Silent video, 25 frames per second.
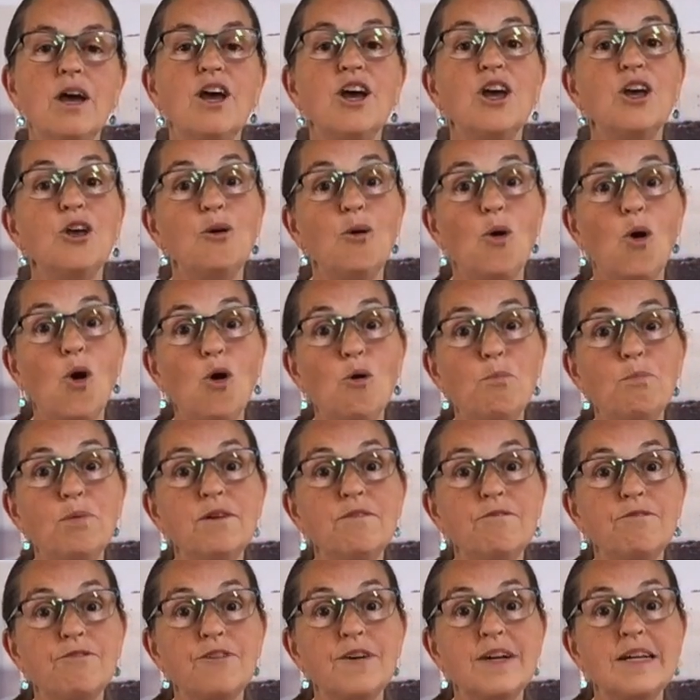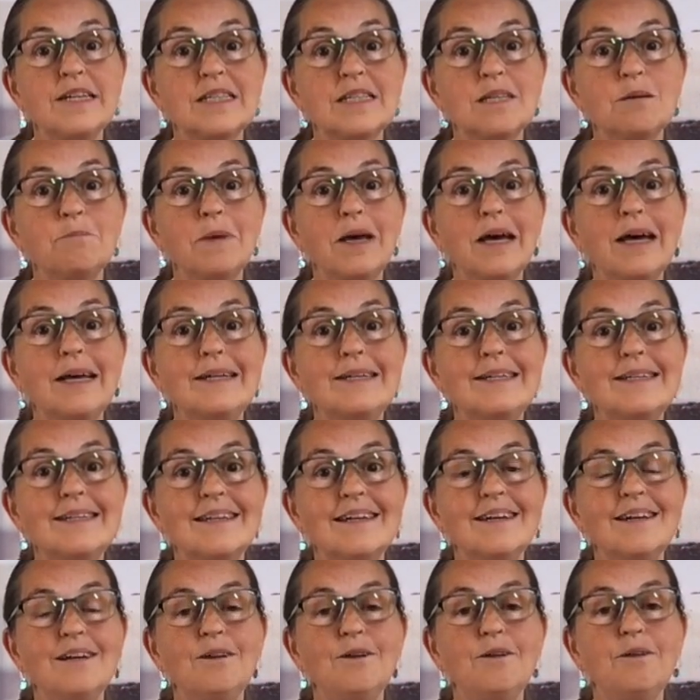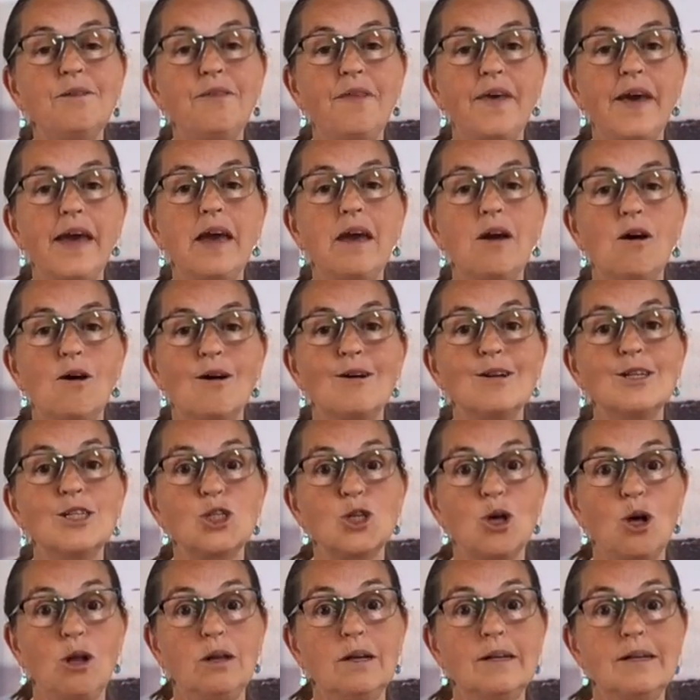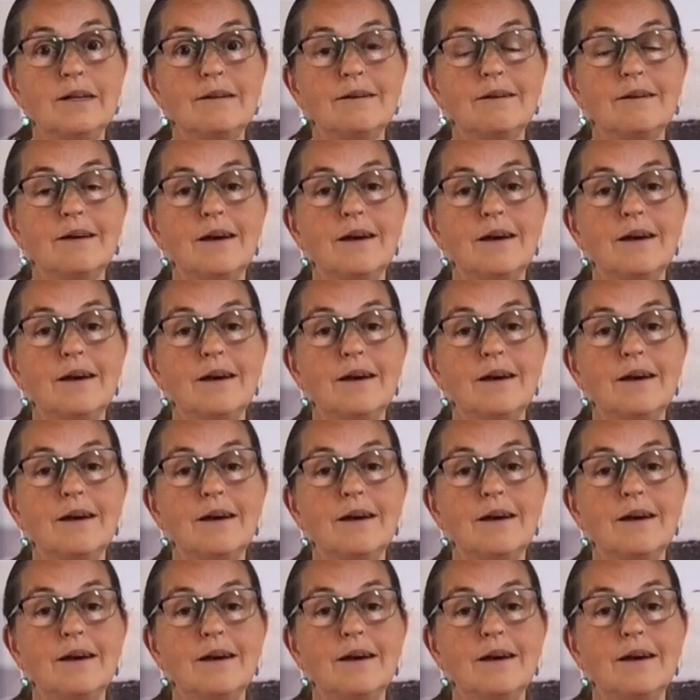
You open freeze them until they are solid.